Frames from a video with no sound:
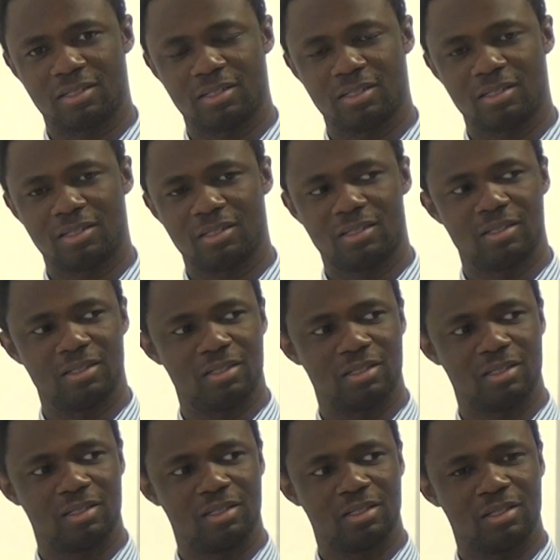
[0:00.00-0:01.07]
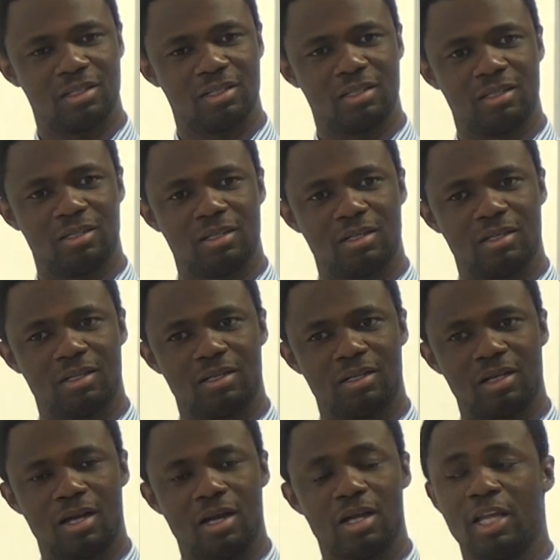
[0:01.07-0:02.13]
Um,
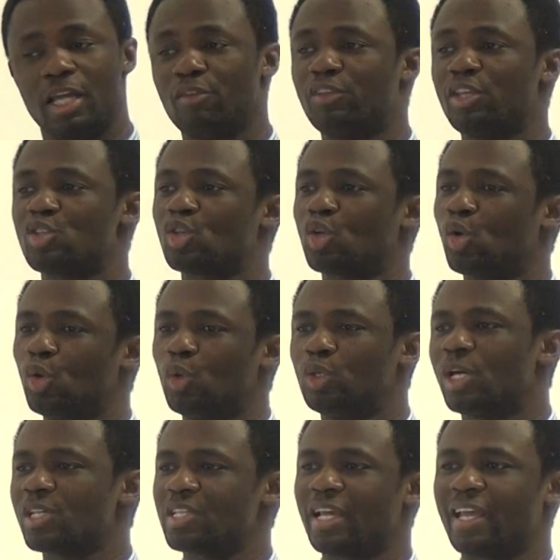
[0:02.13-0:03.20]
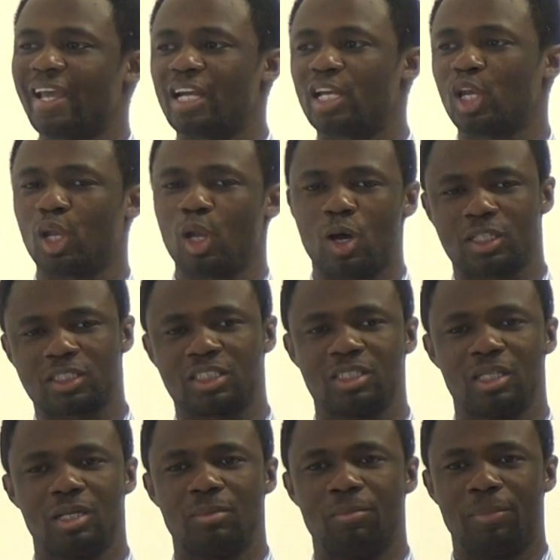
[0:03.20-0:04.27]
if the school doesn't get locked
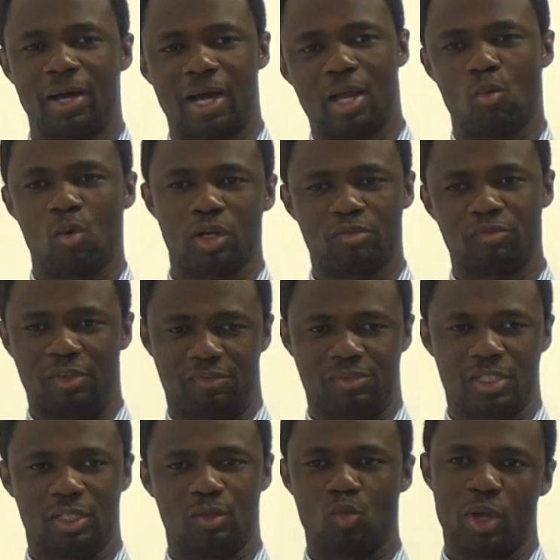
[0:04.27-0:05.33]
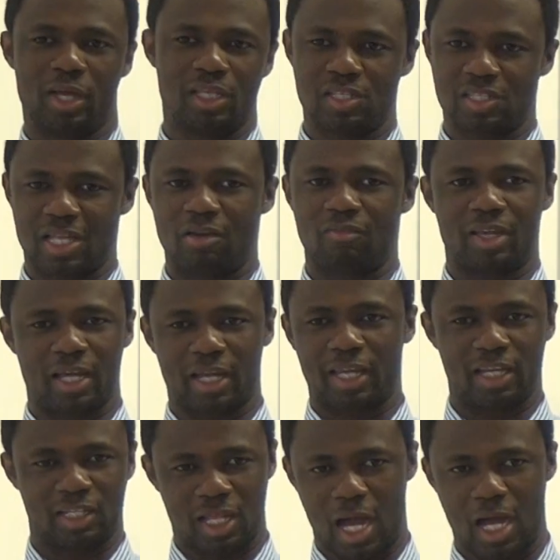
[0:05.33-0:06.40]
by 1.15 where the staff get
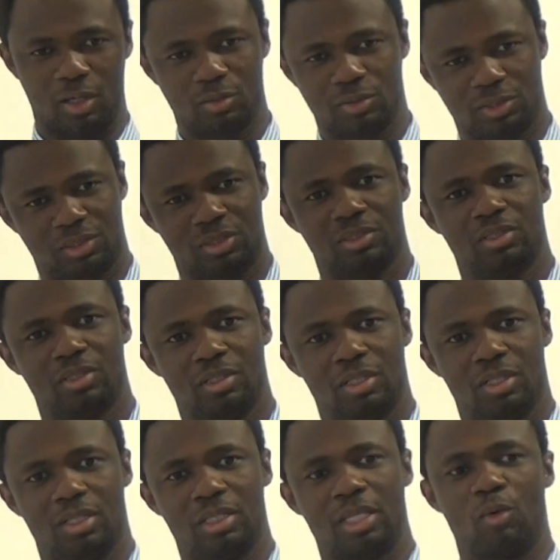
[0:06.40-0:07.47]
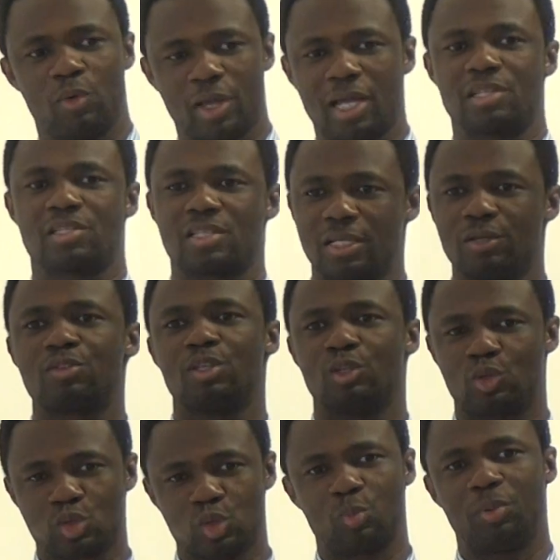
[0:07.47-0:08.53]
kicked out, then we can stay
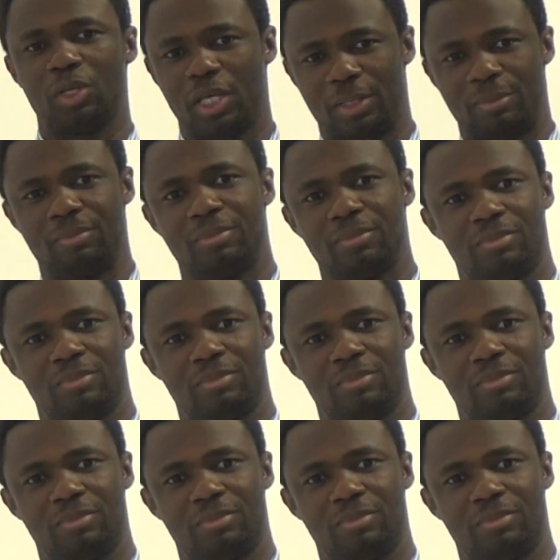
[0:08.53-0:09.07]
till 2 p.m.